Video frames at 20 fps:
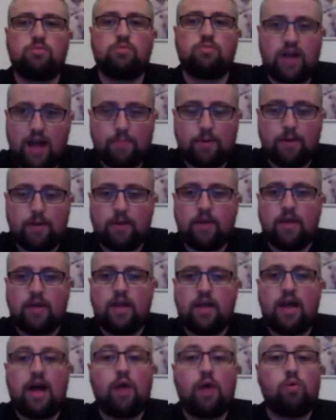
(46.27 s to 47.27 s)
going to
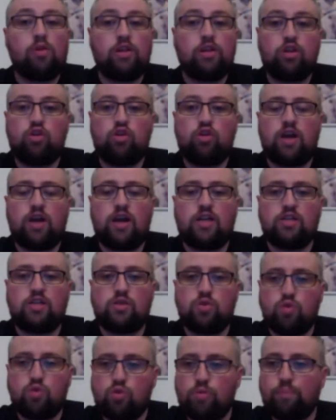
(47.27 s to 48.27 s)
happen. I will let you
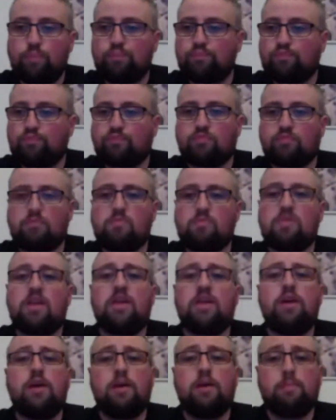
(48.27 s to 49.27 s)
guys know.
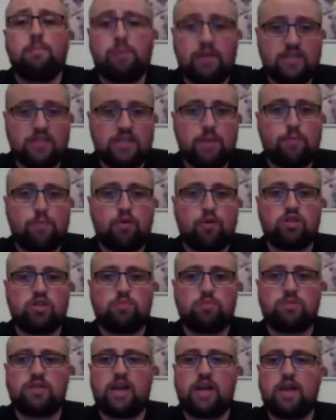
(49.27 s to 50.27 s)
Please
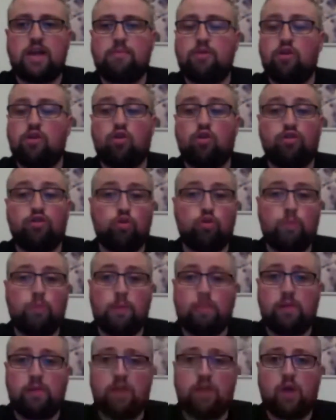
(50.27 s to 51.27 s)
keep on subscribing to
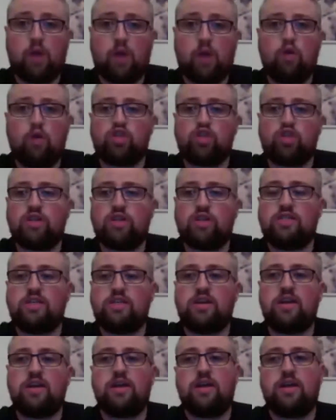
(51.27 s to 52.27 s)
all the new people that are
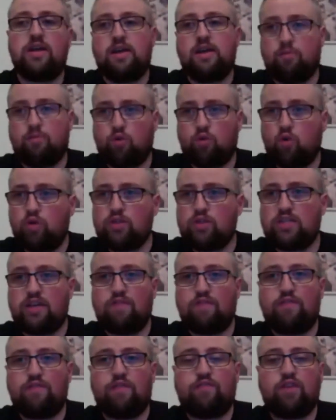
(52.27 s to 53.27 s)
watching this here. My
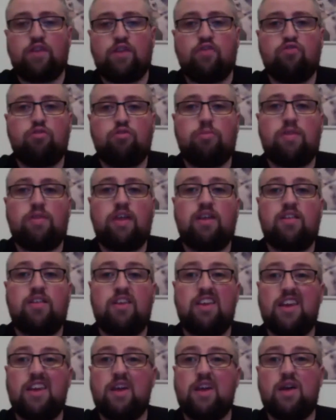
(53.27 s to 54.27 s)
goal is to hit 1,500
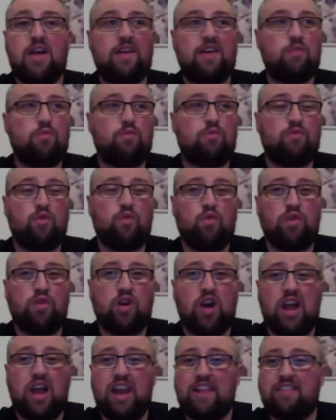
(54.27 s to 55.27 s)
by the end of the year. I think
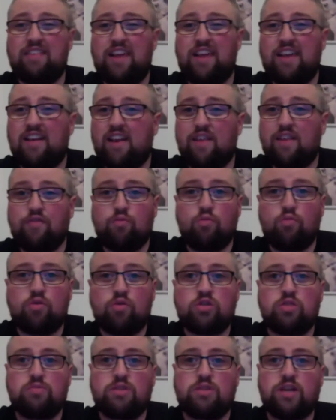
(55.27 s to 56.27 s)
we've only got 10 or
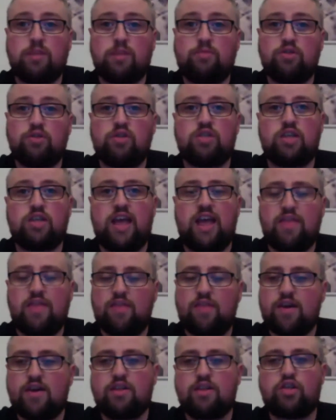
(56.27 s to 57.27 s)
11 more
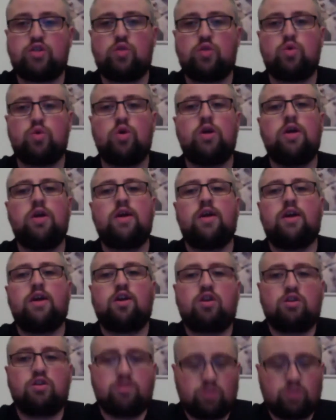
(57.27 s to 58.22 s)
subscriptions to hit that. So